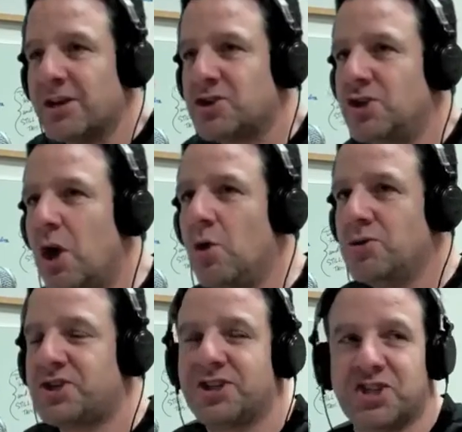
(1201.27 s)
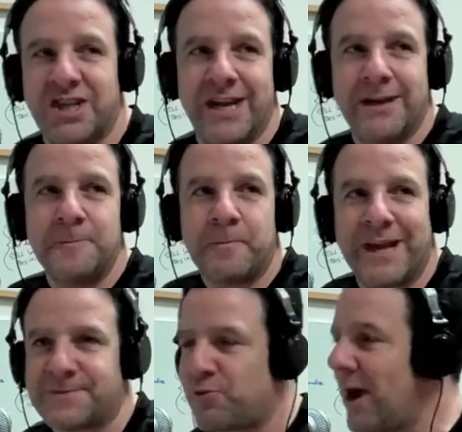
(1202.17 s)
There's no such thing
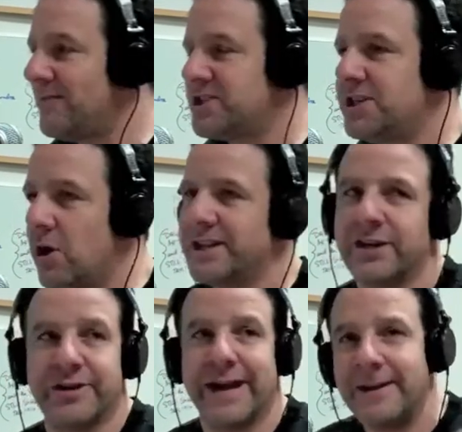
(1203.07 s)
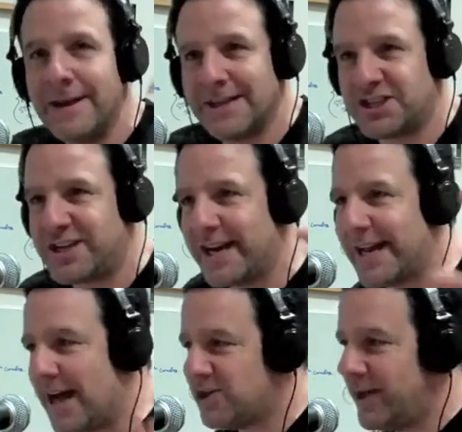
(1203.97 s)
as privacy on the internet. Let's get
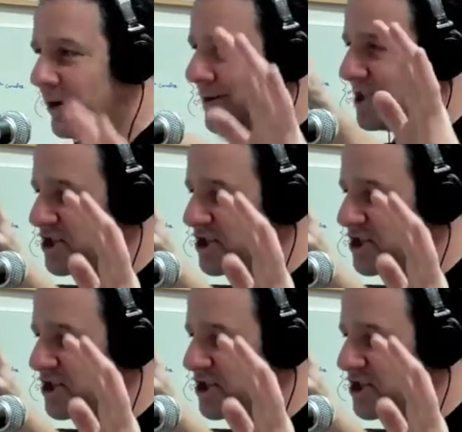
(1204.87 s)
it out there.